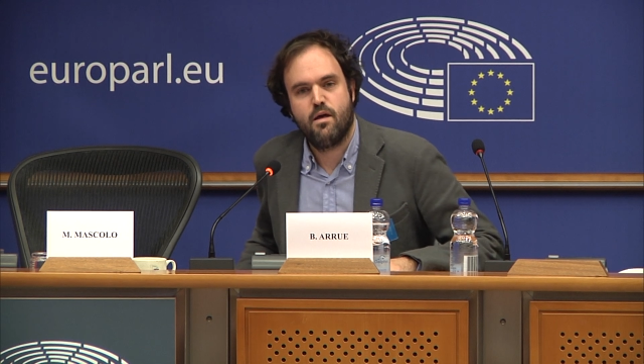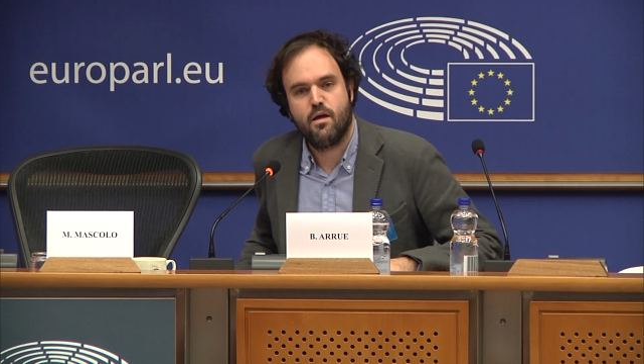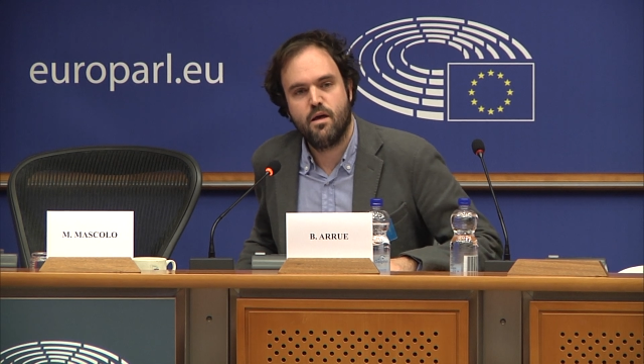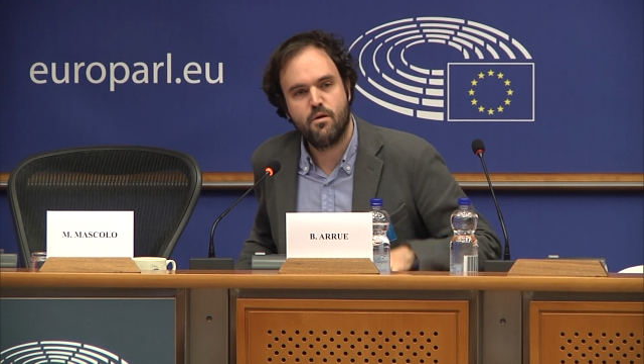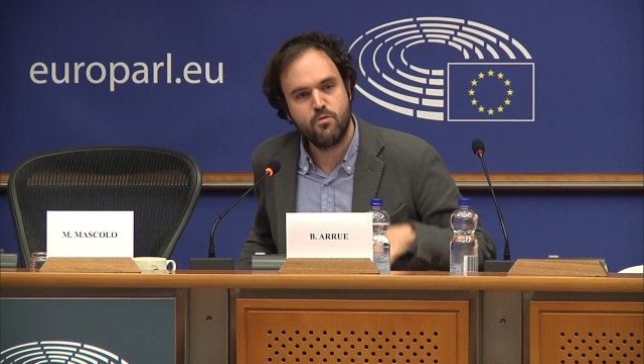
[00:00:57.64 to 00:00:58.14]

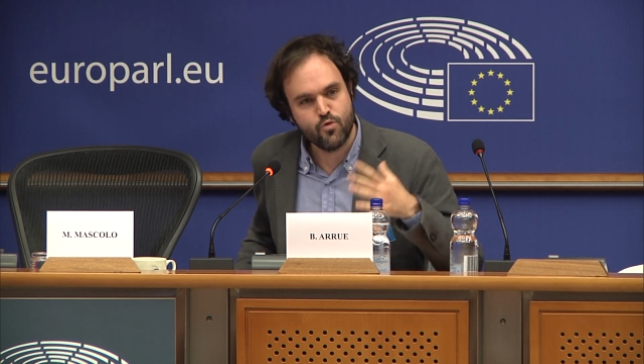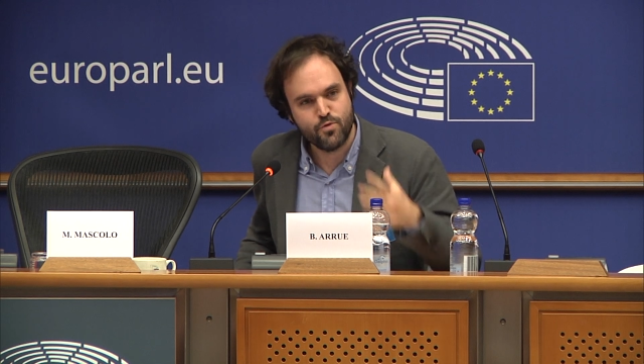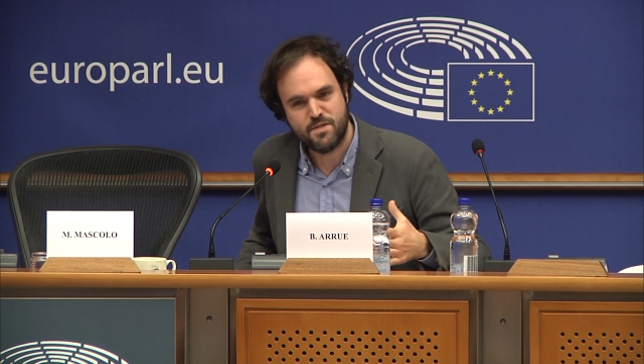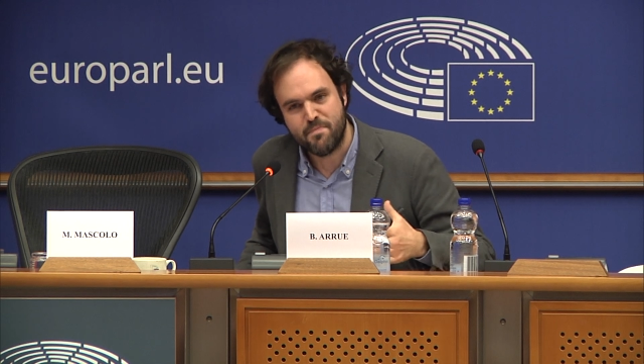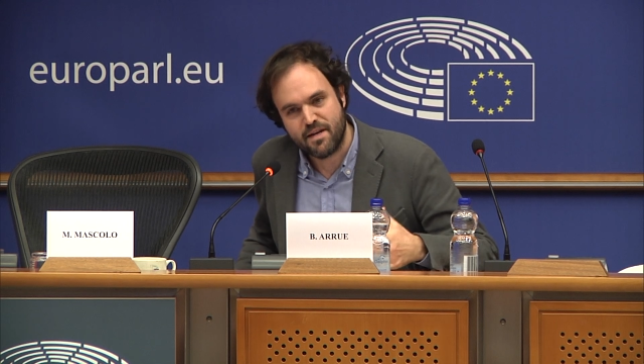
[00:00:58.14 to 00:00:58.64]
to
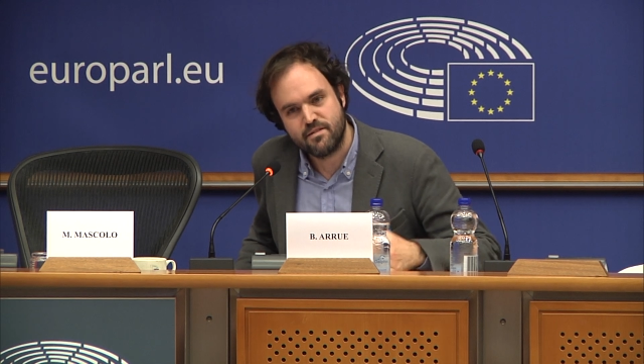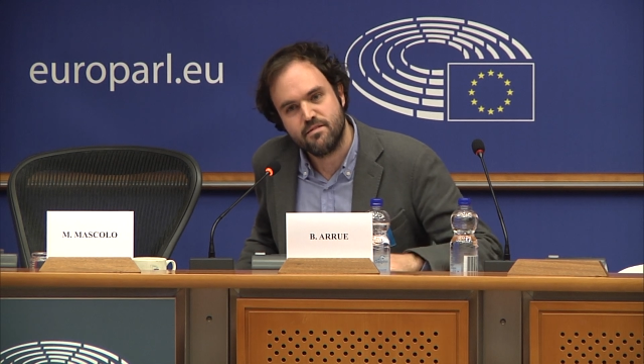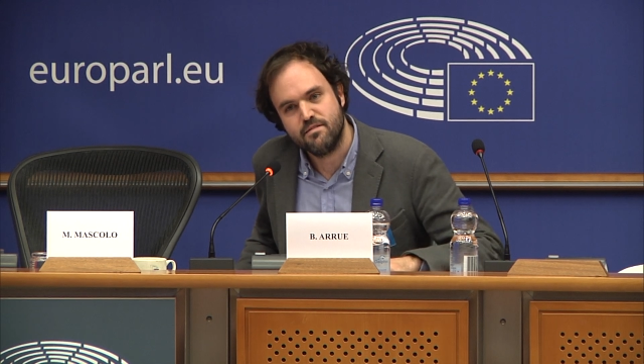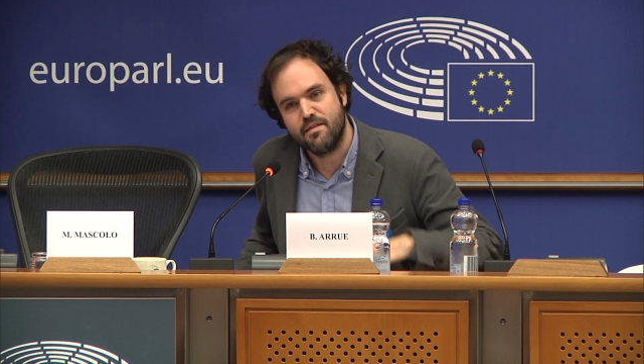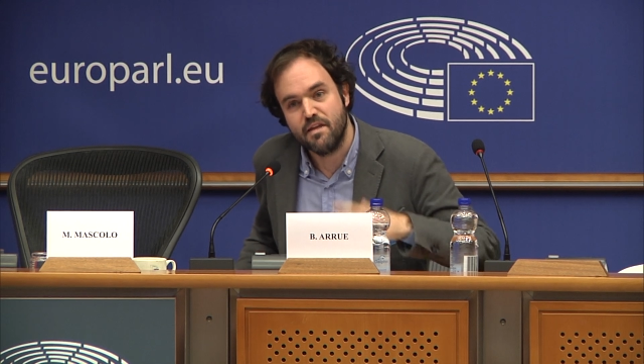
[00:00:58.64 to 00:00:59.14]

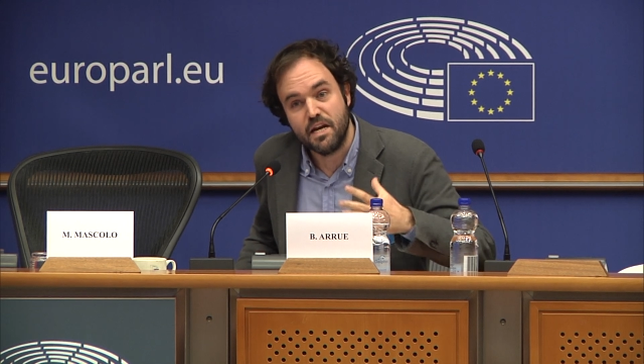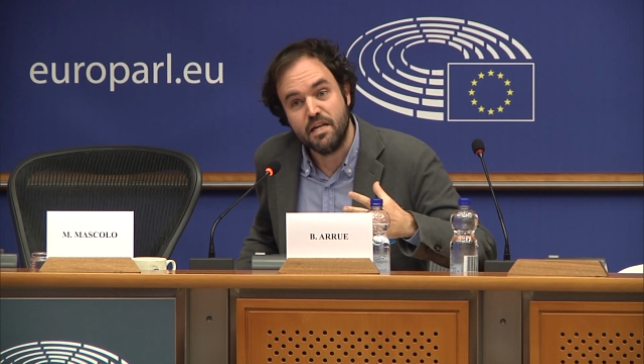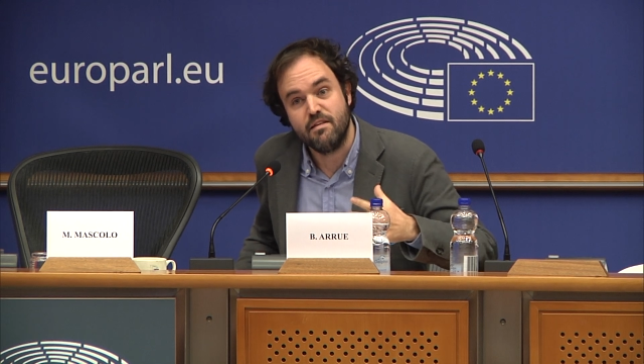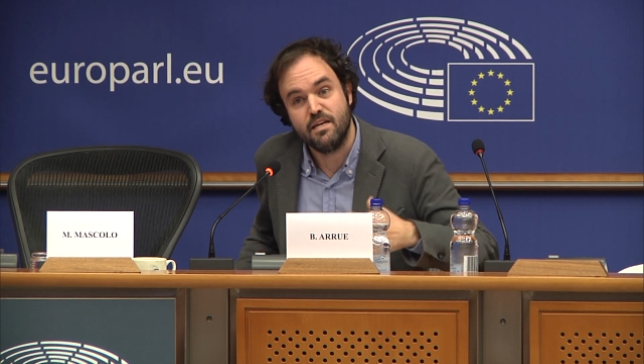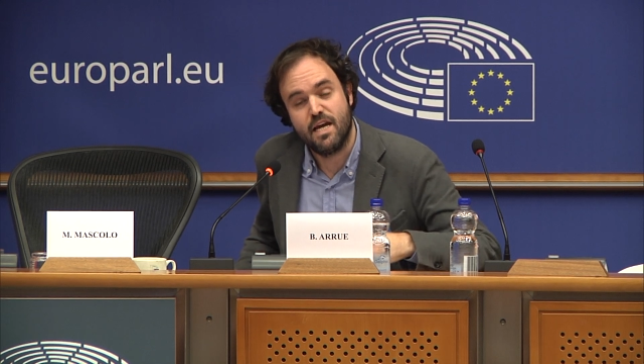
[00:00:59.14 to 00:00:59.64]
respect the
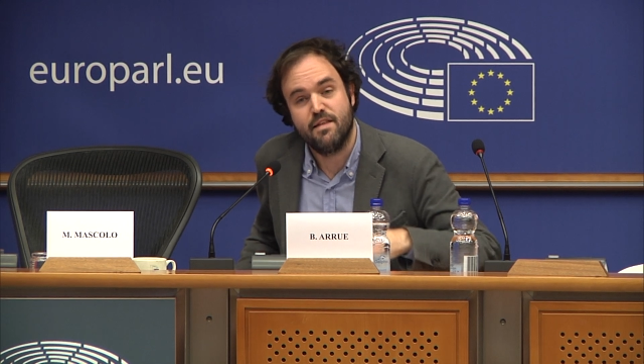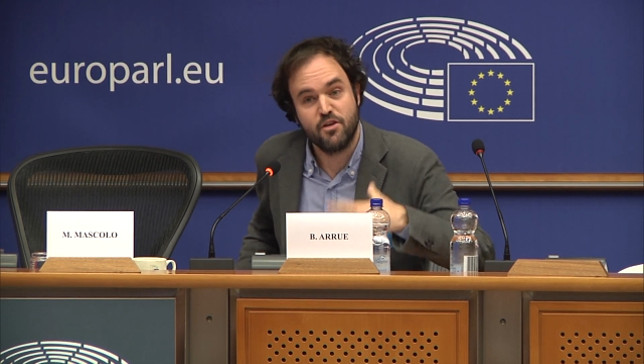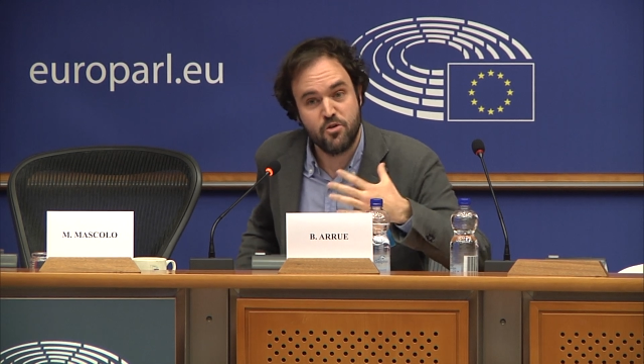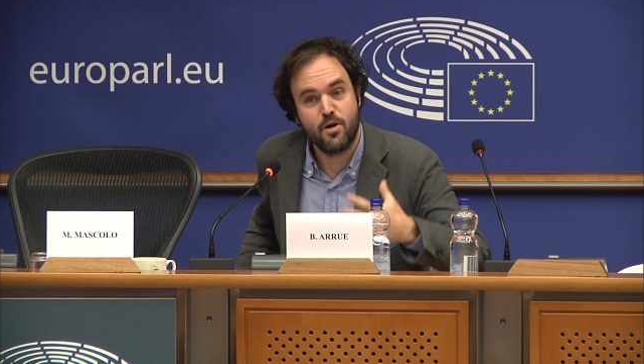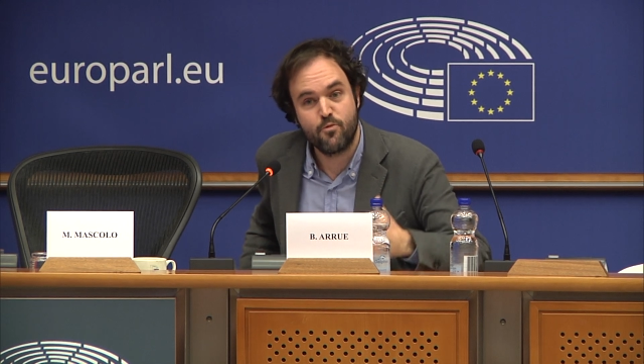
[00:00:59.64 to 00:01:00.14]
dignity
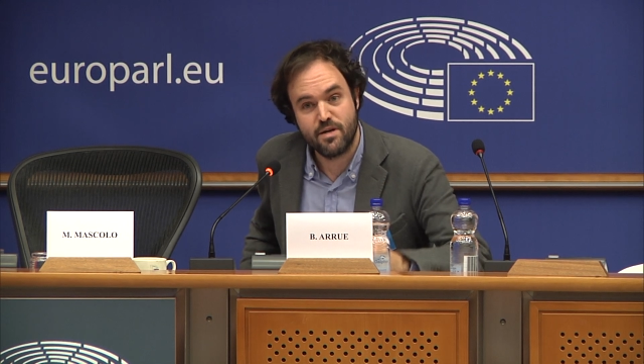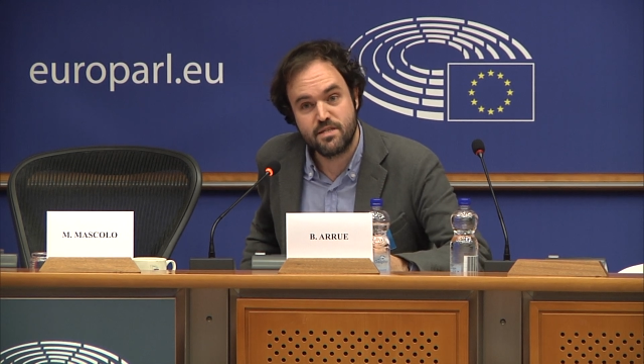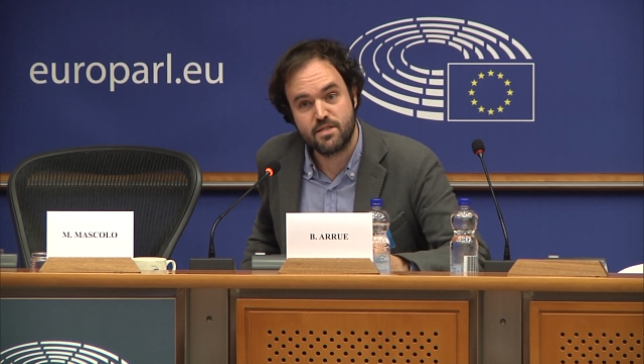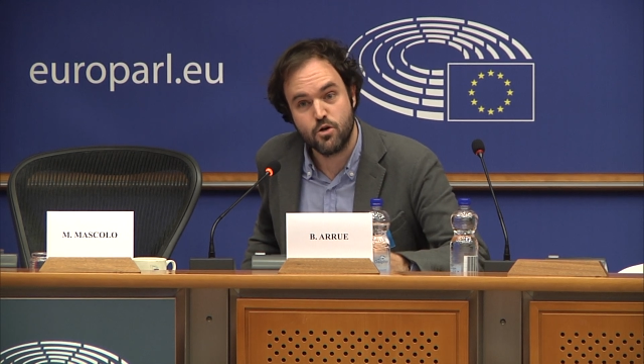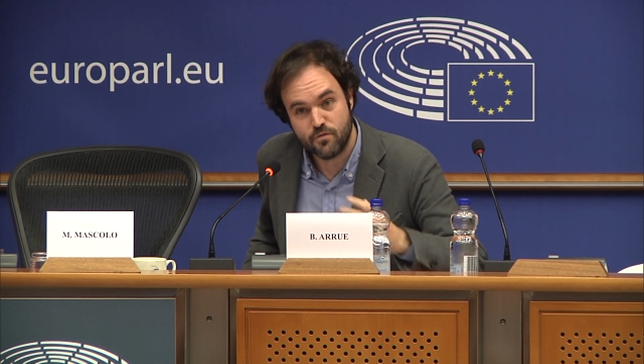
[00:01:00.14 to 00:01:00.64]
and the human
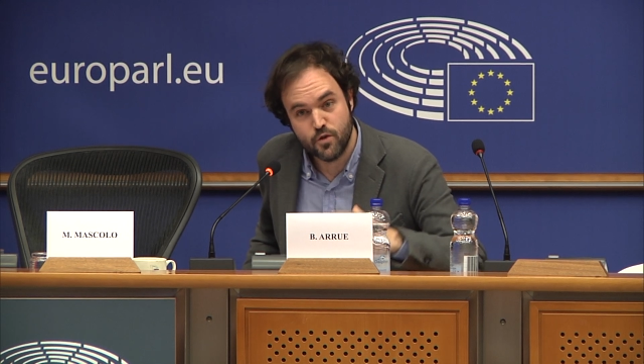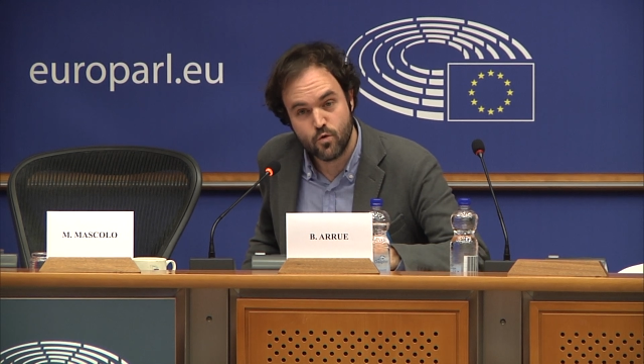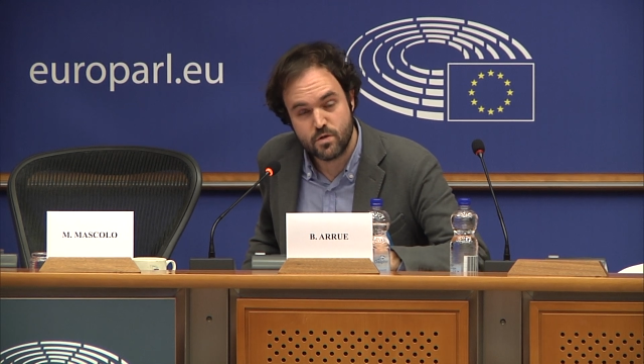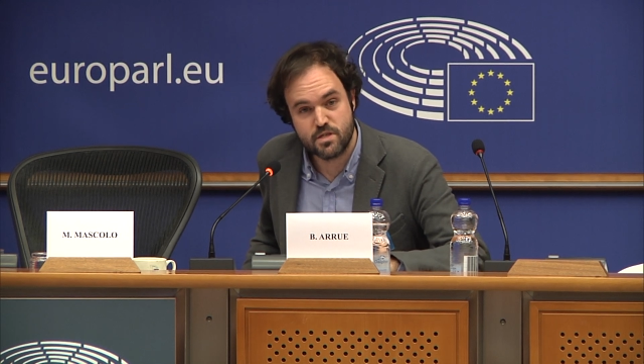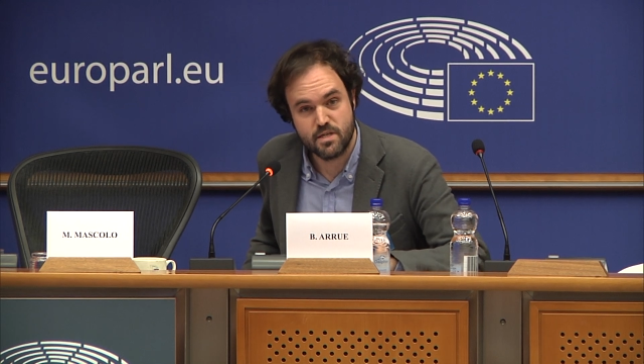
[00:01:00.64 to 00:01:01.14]
rights of
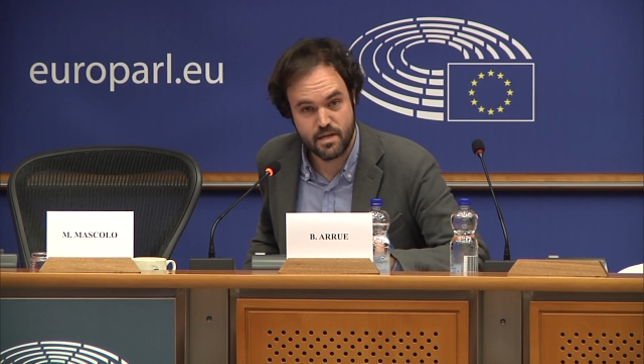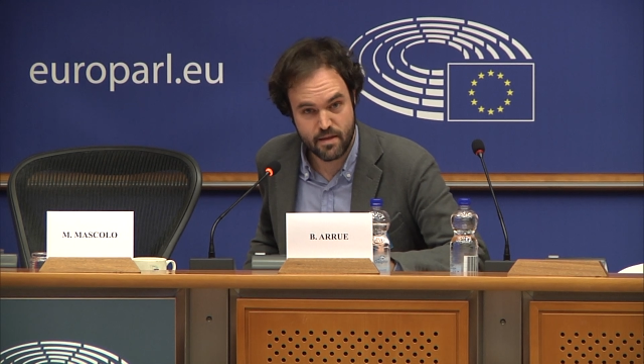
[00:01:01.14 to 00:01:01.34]
those